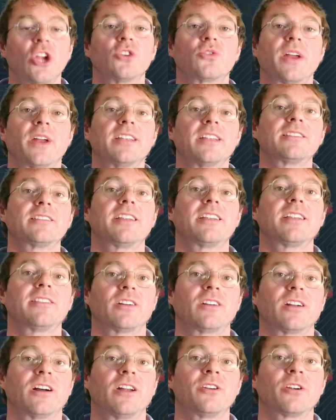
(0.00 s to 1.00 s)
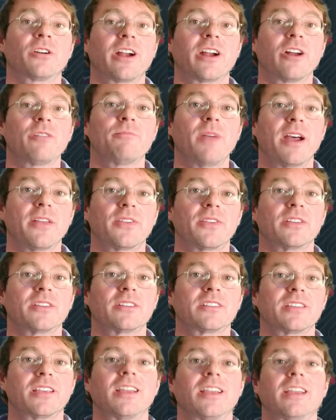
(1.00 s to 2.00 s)
translating their underground
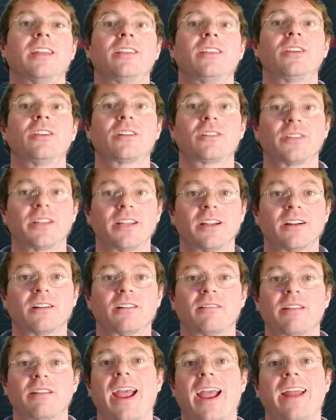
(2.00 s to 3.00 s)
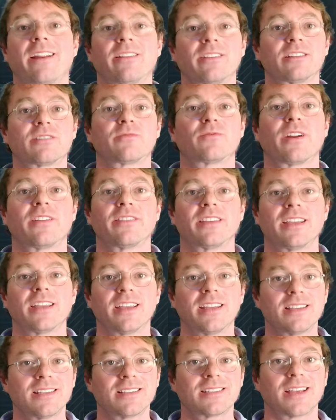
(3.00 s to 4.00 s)
methods into clear, analyst-friendly
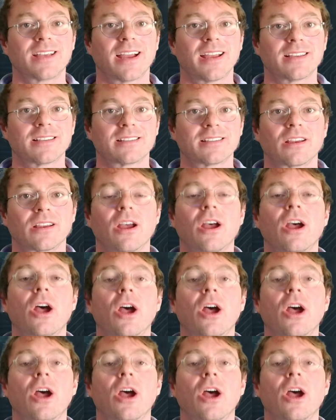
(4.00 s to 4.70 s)
insights.